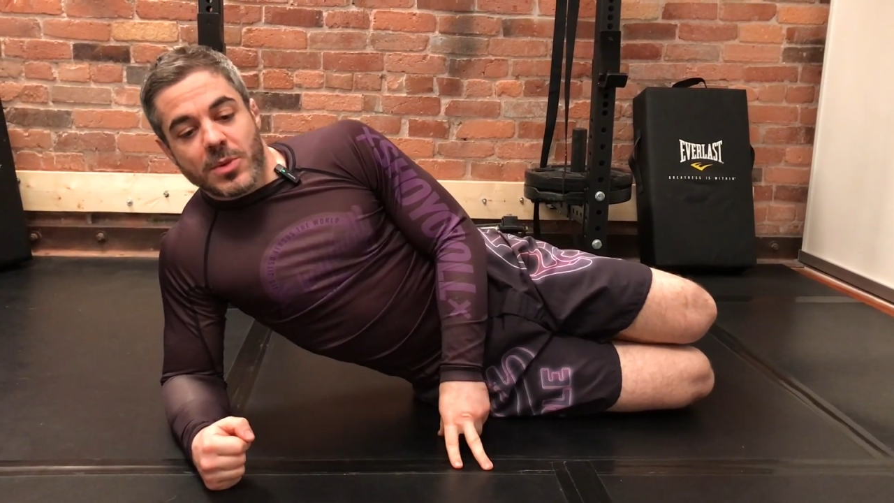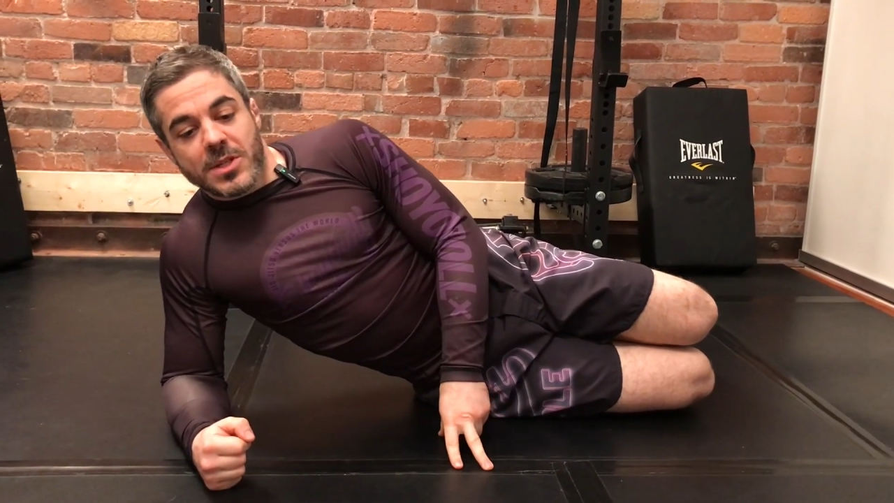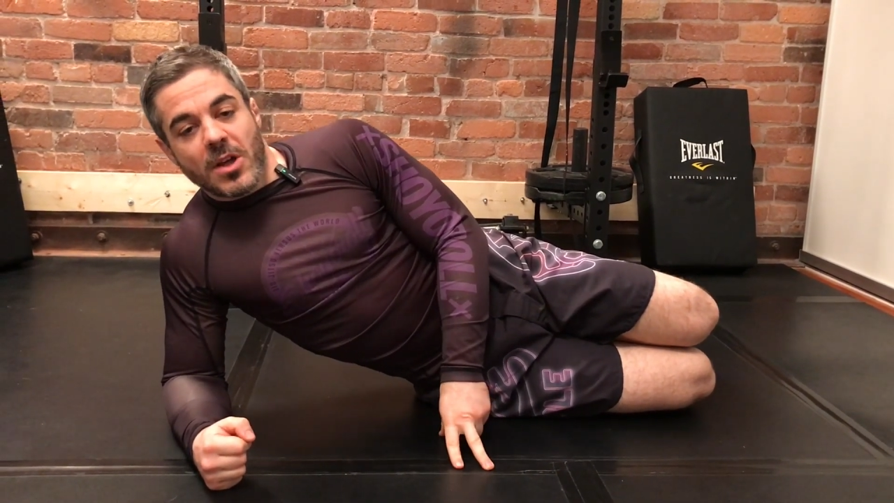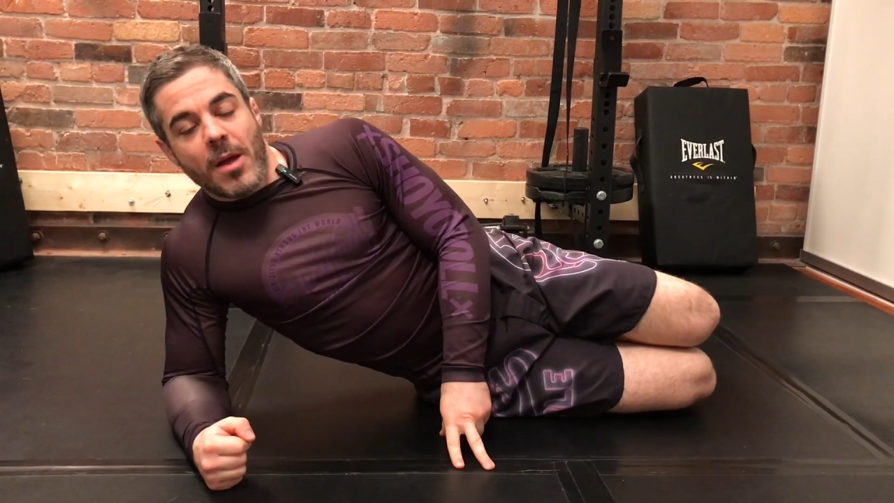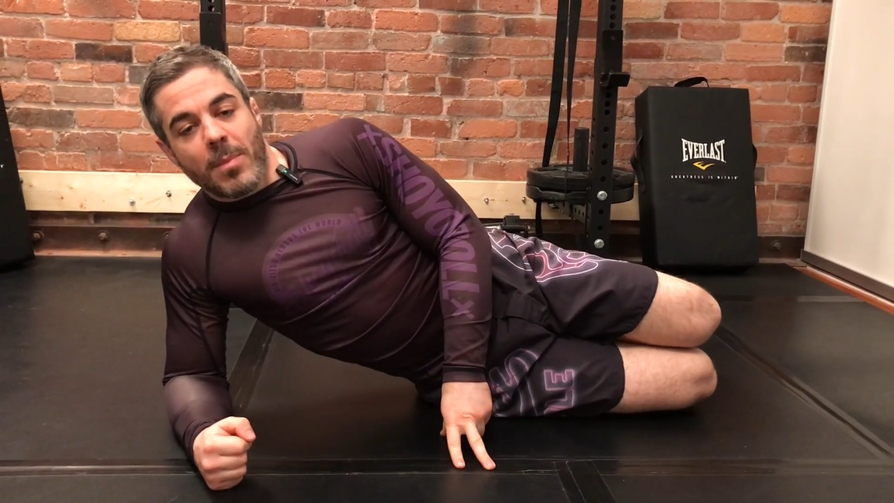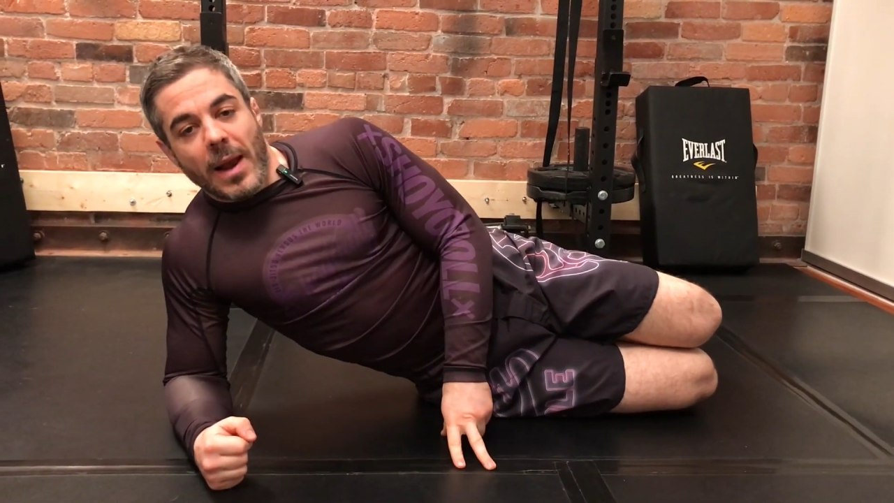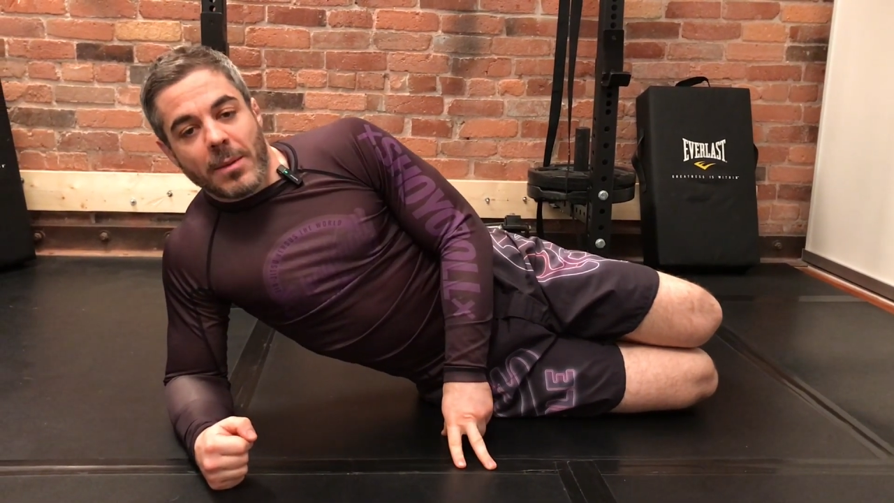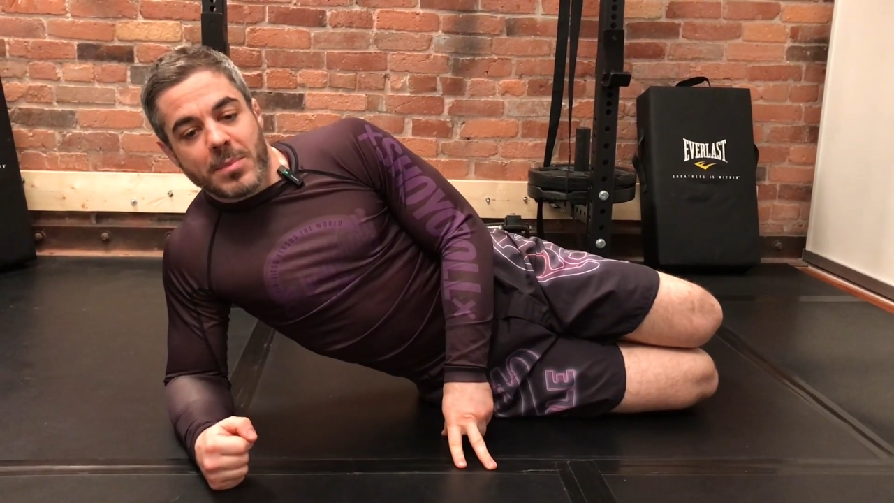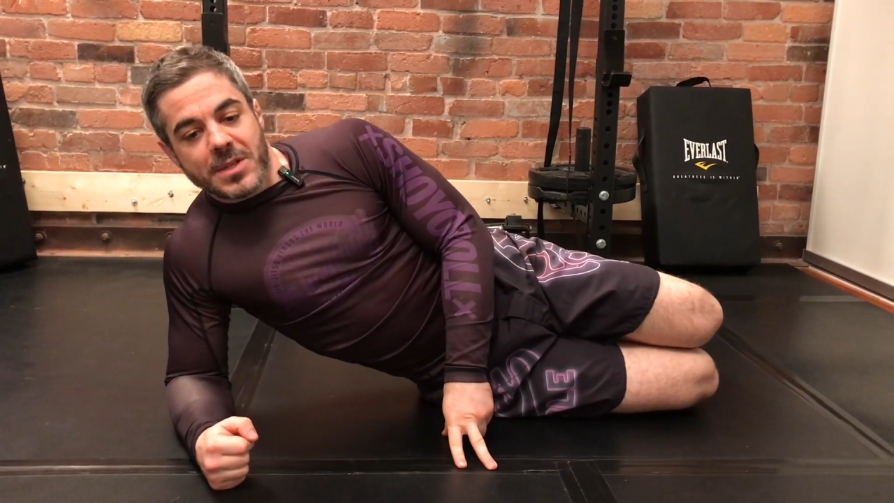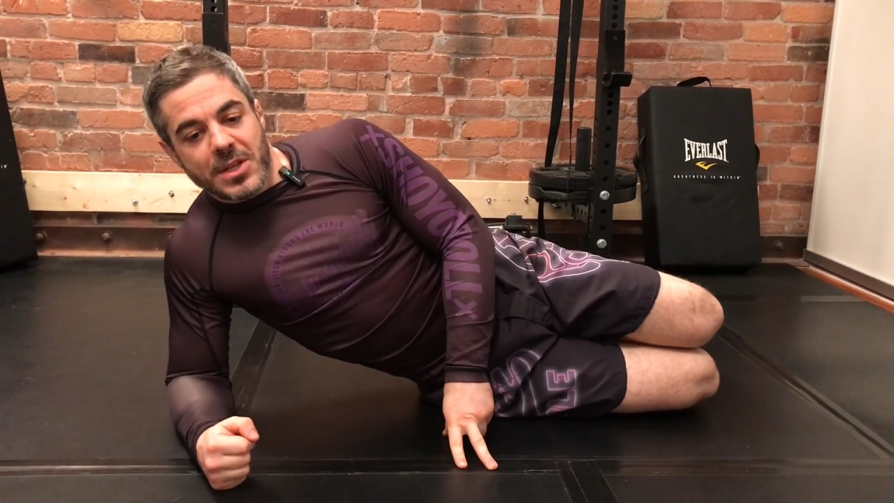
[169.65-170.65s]
side
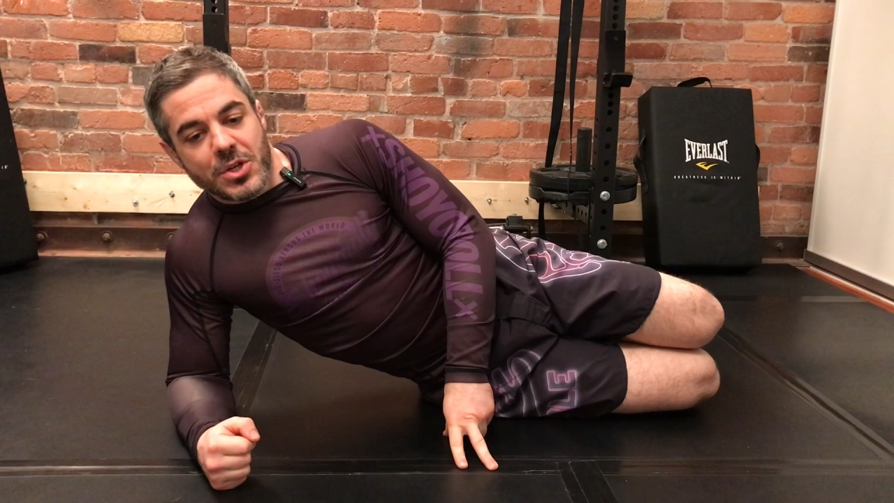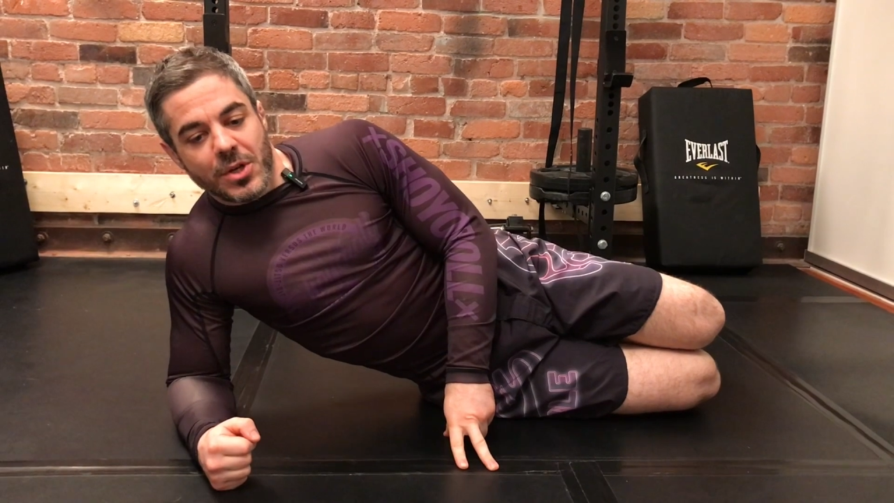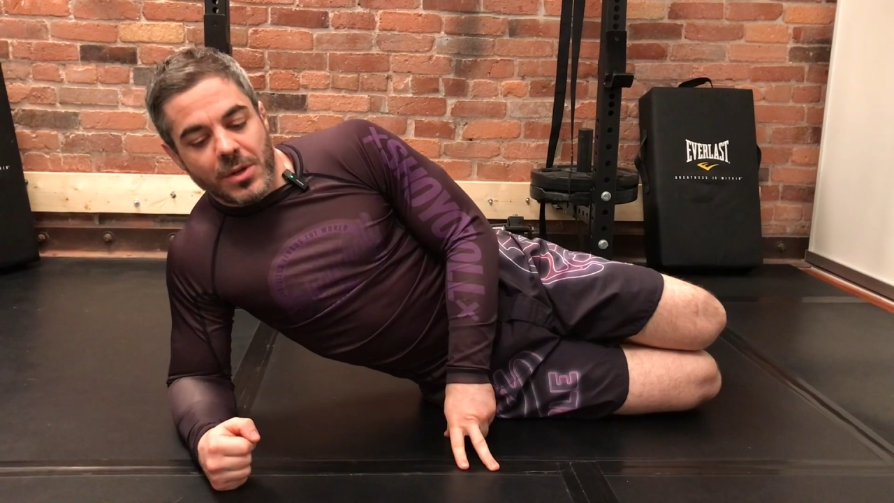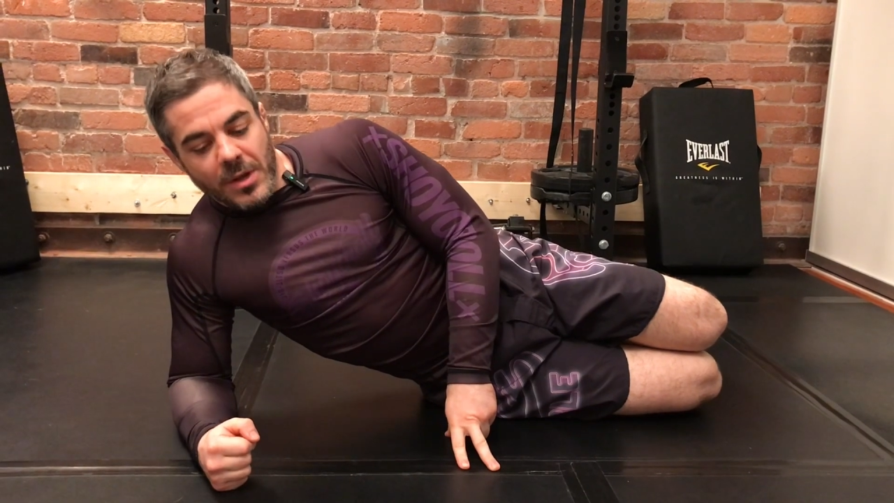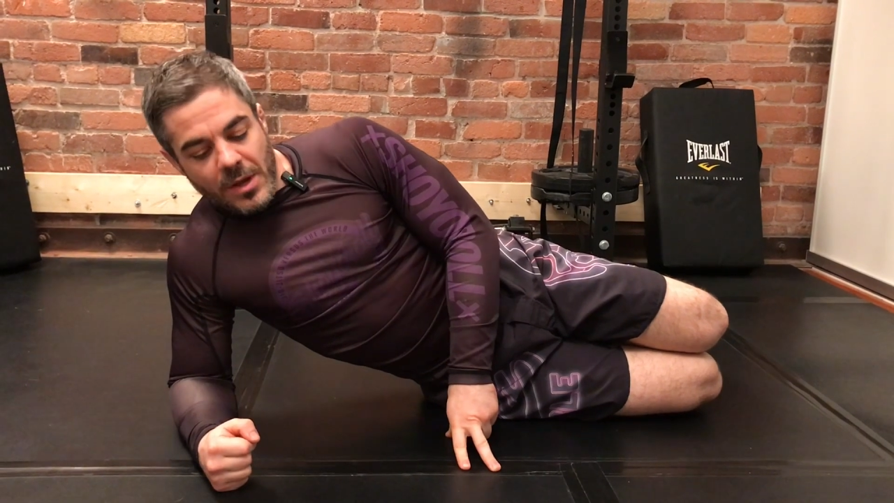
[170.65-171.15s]
plank position.